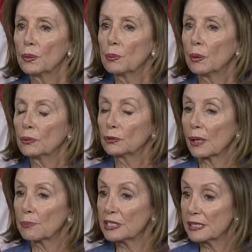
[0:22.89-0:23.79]
We will
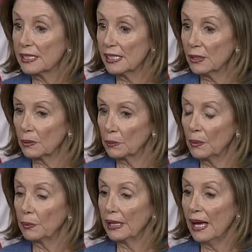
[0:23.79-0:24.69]
proceed
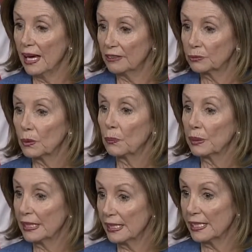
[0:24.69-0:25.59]
when we have what
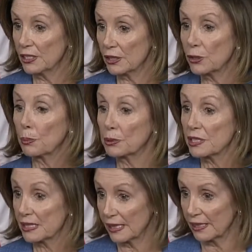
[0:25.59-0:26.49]
we need to
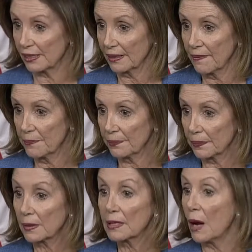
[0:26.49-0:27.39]
proceed,
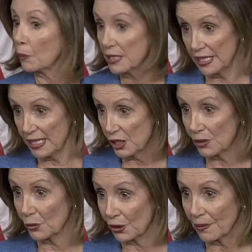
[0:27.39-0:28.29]
not one day
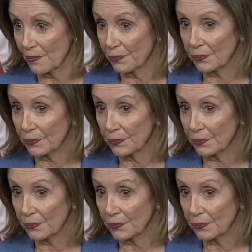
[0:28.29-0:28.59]
sooner.